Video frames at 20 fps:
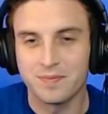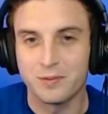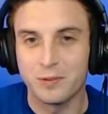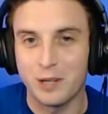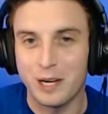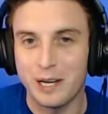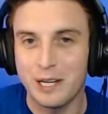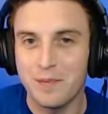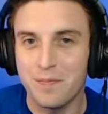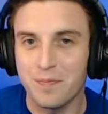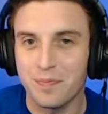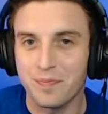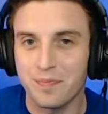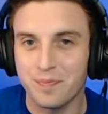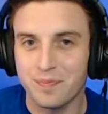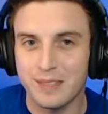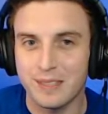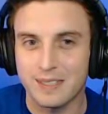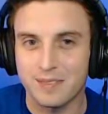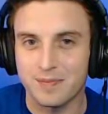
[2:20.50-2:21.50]
Ready?
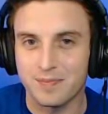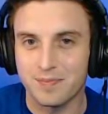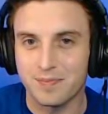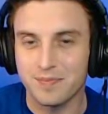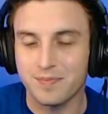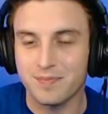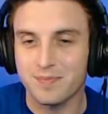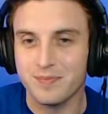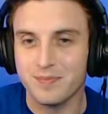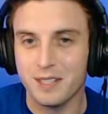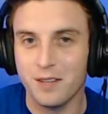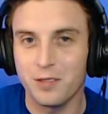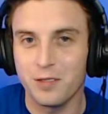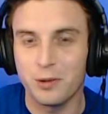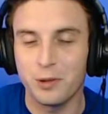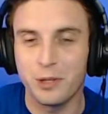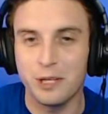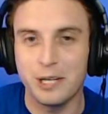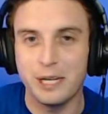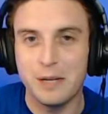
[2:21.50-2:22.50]

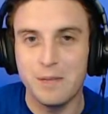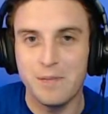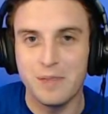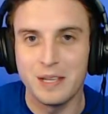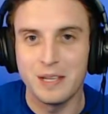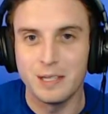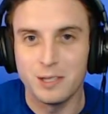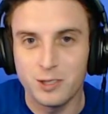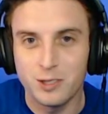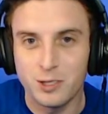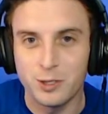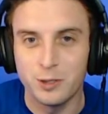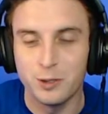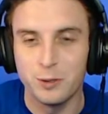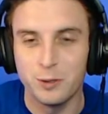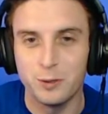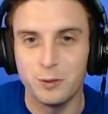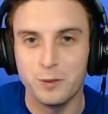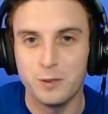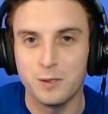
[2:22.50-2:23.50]
Three,
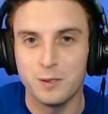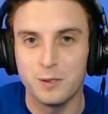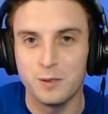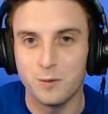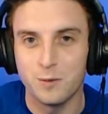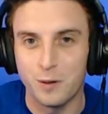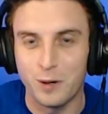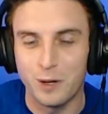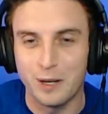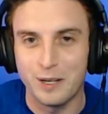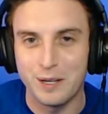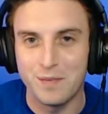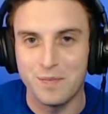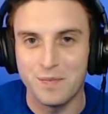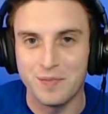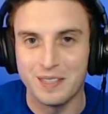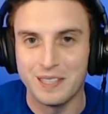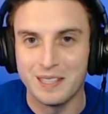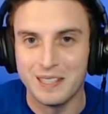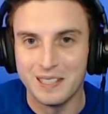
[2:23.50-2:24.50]
two, one.
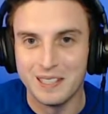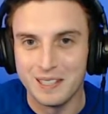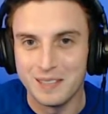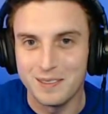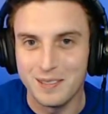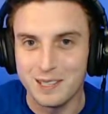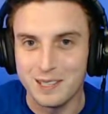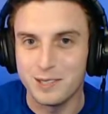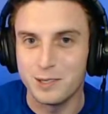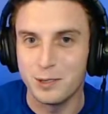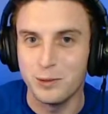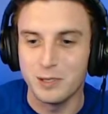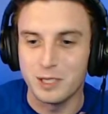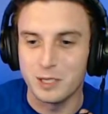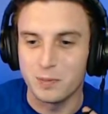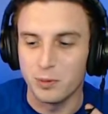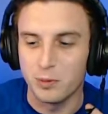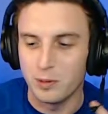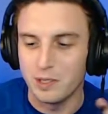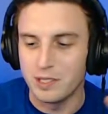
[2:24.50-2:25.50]
Let's do
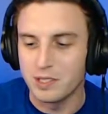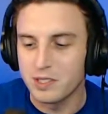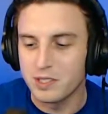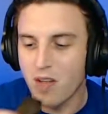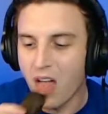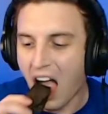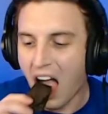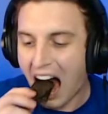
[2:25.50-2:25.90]
this, boys.